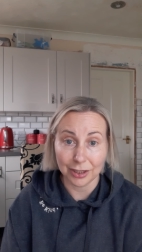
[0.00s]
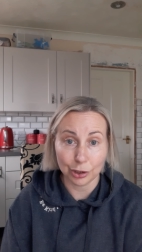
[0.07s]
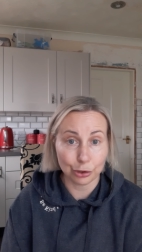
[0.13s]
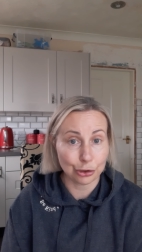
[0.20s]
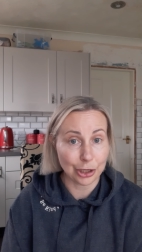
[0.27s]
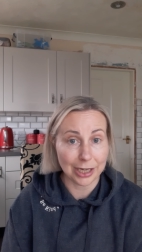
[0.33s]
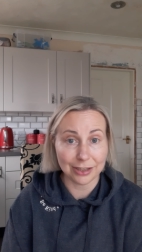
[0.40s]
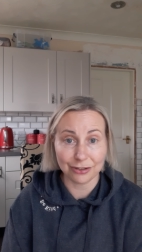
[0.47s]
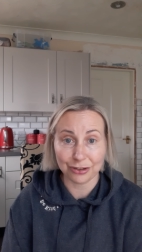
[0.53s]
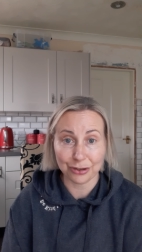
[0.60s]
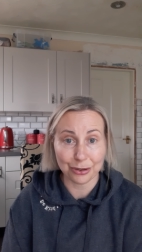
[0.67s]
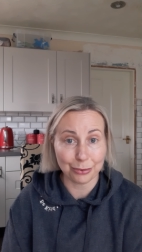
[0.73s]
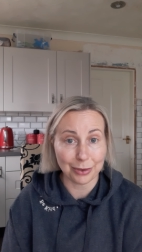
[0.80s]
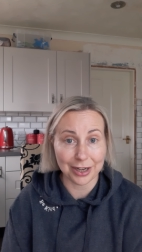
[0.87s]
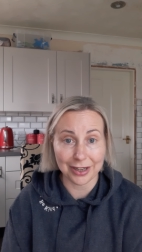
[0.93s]
Change
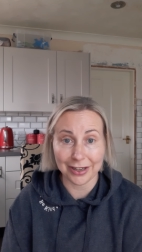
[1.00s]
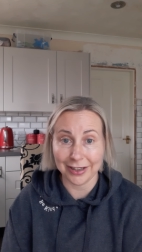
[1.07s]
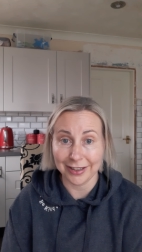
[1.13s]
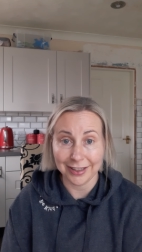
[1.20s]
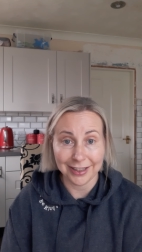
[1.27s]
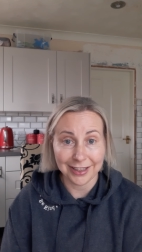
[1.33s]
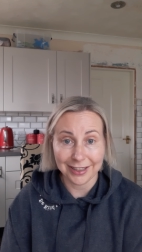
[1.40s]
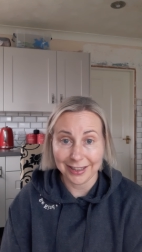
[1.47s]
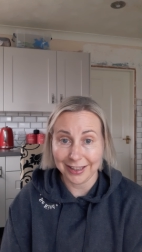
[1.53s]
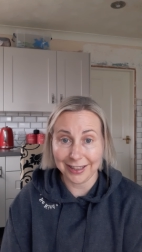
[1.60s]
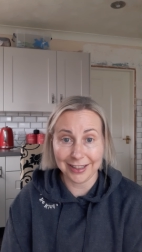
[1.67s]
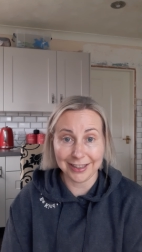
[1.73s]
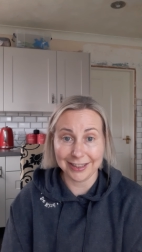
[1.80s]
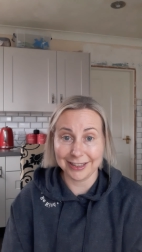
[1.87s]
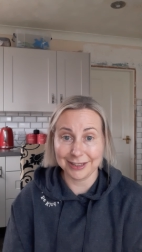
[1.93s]
to a
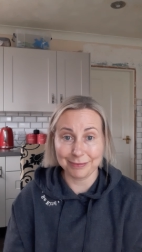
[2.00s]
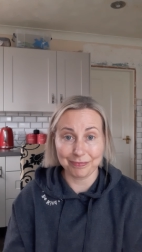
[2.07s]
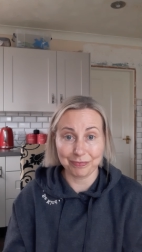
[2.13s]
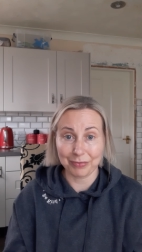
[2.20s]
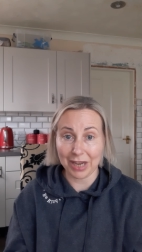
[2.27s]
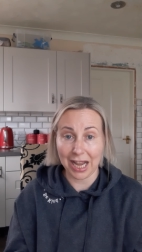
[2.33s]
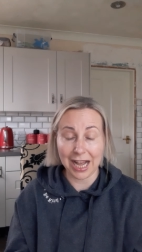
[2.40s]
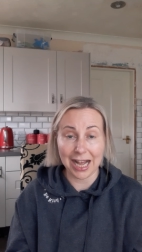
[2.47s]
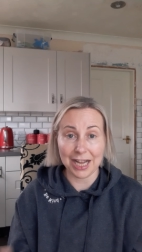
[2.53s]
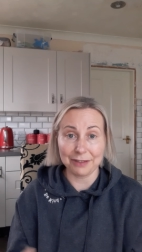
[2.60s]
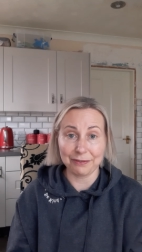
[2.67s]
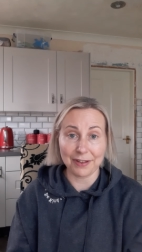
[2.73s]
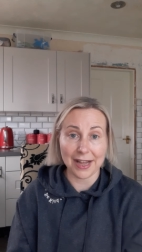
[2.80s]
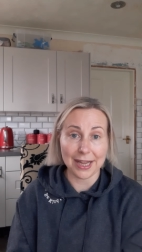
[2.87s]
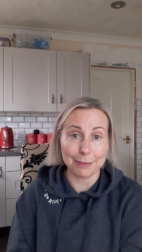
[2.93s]
high
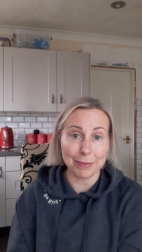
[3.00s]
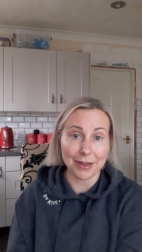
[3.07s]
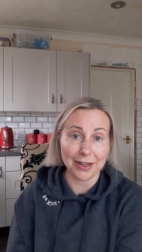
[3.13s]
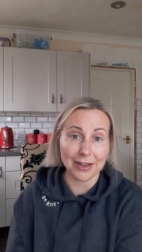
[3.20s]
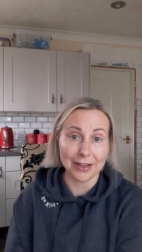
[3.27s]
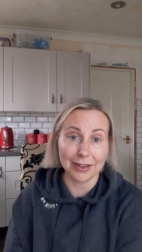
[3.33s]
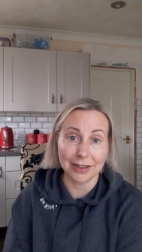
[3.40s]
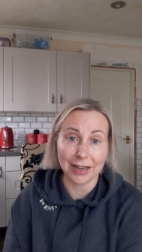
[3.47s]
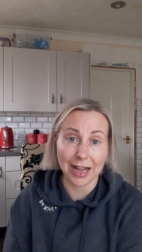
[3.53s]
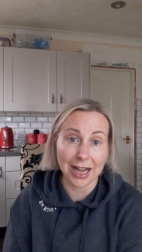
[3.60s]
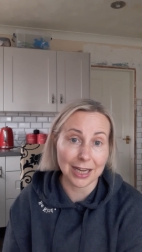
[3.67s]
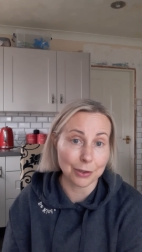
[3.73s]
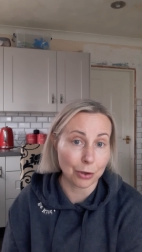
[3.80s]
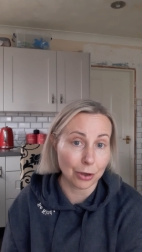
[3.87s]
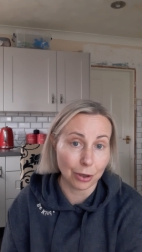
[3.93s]
fibre,
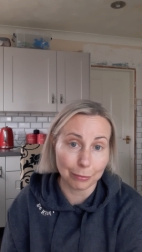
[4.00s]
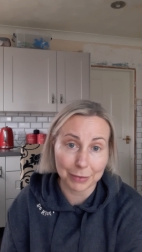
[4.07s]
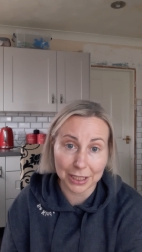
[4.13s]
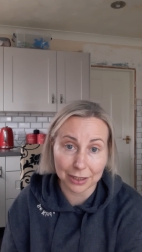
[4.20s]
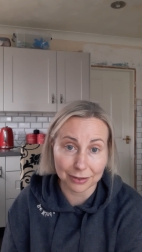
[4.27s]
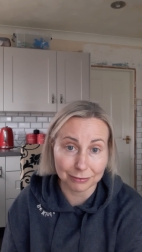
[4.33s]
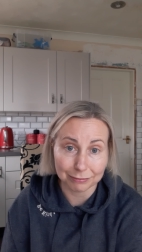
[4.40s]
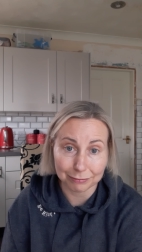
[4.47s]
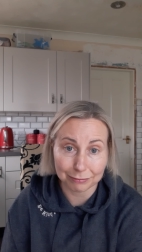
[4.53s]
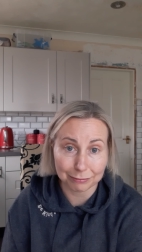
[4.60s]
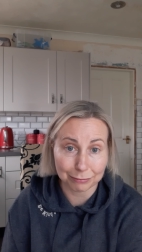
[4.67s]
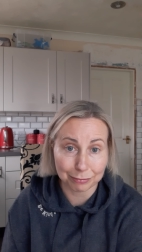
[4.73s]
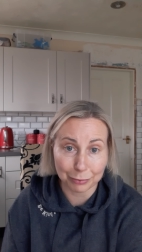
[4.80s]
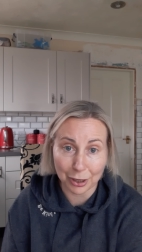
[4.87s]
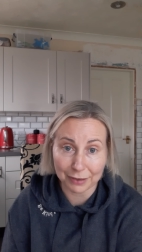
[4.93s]
high wholemeal
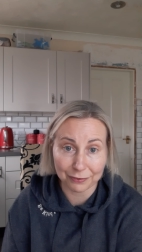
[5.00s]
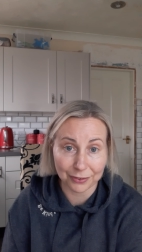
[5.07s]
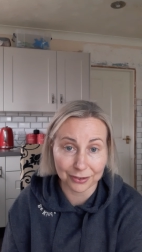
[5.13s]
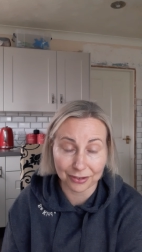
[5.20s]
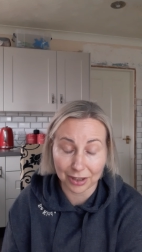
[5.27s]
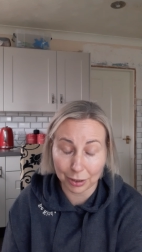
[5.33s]
breakfast.